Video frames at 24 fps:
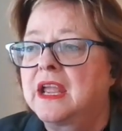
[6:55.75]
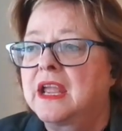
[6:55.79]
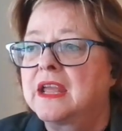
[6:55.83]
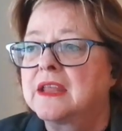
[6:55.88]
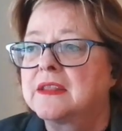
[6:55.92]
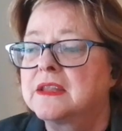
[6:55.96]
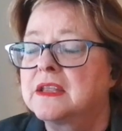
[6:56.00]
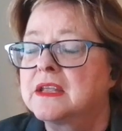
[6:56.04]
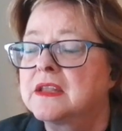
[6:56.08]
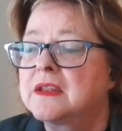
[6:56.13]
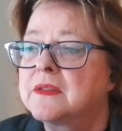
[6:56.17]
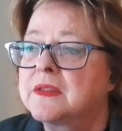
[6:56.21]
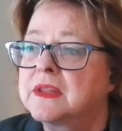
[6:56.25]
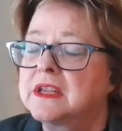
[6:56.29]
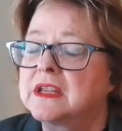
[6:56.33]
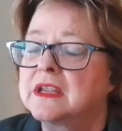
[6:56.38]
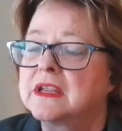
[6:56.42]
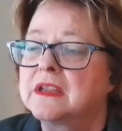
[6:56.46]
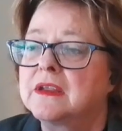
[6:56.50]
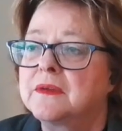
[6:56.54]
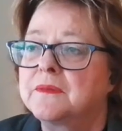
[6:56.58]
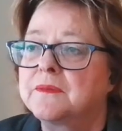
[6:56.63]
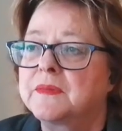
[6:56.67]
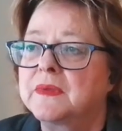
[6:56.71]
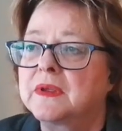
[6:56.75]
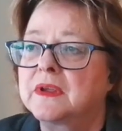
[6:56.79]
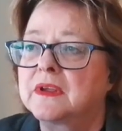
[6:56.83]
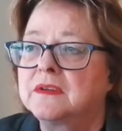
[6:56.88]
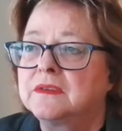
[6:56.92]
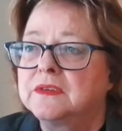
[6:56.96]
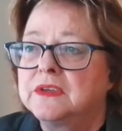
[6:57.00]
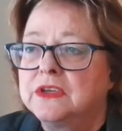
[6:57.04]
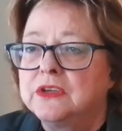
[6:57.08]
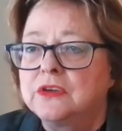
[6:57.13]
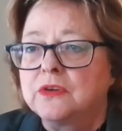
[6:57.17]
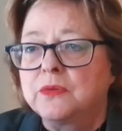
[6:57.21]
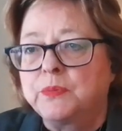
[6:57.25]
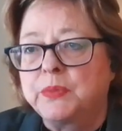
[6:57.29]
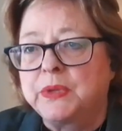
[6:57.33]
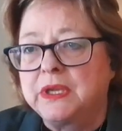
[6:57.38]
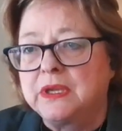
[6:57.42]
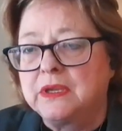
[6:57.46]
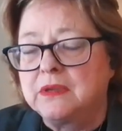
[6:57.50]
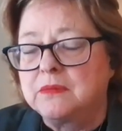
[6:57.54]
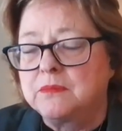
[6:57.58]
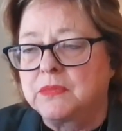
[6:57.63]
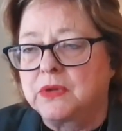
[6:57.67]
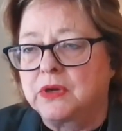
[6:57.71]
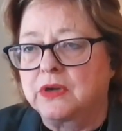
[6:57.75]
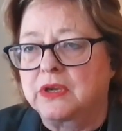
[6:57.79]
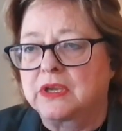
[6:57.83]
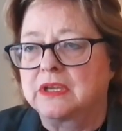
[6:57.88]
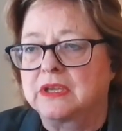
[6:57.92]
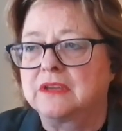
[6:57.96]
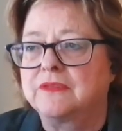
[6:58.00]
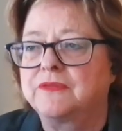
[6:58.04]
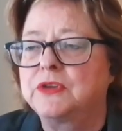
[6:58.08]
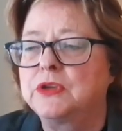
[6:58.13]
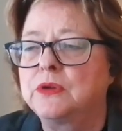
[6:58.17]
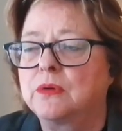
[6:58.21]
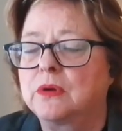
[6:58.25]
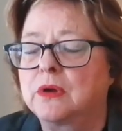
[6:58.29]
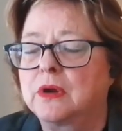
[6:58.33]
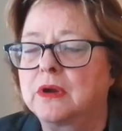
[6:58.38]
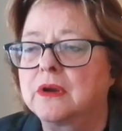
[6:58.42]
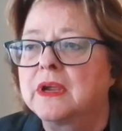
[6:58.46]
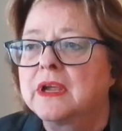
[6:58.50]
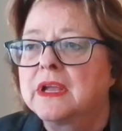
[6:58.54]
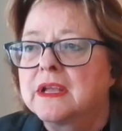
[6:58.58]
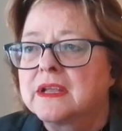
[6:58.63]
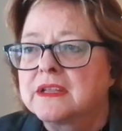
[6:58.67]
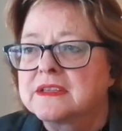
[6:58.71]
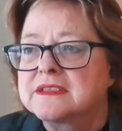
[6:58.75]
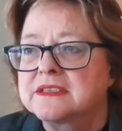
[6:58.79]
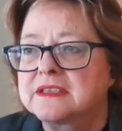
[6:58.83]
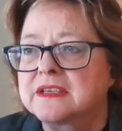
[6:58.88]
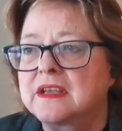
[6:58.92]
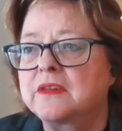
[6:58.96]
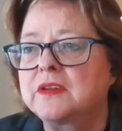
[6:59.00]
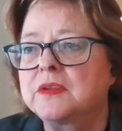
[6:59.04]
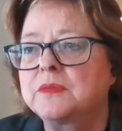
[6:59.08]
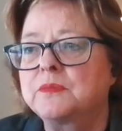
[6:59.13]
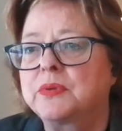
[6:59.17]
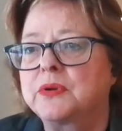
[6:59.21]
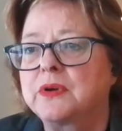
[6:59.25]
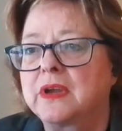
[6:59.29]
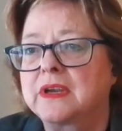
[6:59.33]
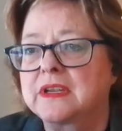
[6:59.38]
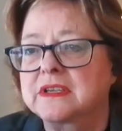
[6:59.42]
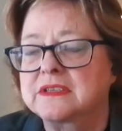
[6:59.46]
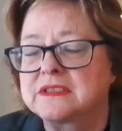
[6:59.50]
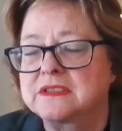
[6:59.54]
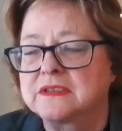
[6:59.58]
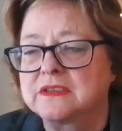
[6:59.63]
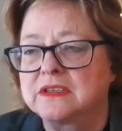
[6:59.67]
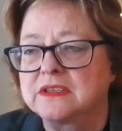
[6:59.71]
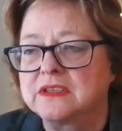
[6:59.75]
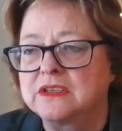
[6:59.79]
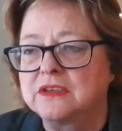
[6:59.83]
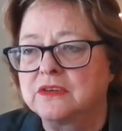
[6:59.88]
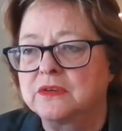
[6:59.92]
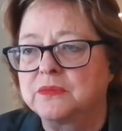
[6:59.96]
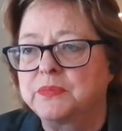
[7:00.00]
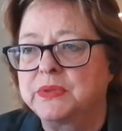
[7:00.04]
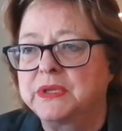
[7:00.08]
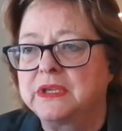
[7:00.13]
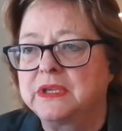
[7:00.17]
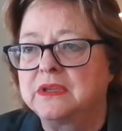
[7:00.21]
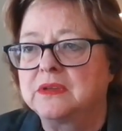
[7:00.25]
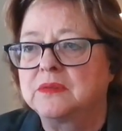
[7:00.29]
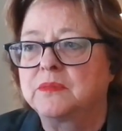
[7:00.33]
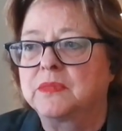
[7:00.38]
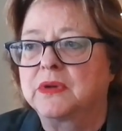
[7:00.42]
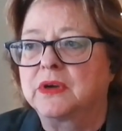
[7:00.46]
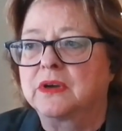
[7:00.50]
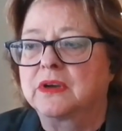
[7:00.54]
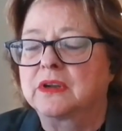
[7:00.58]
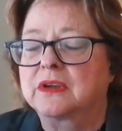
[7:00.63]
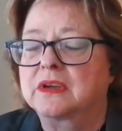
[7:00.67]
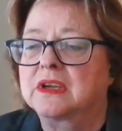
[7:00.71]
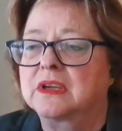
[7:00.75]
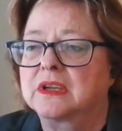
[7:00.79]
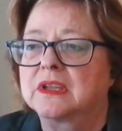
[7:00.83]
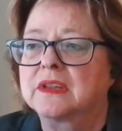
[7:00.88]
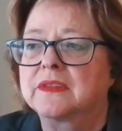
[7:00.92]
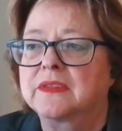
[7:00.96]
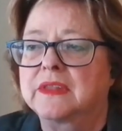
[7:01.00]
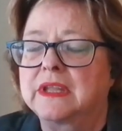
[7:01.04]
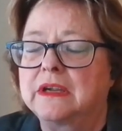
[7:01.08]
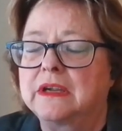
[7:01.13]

And then the European market, if you are selling products to the European market,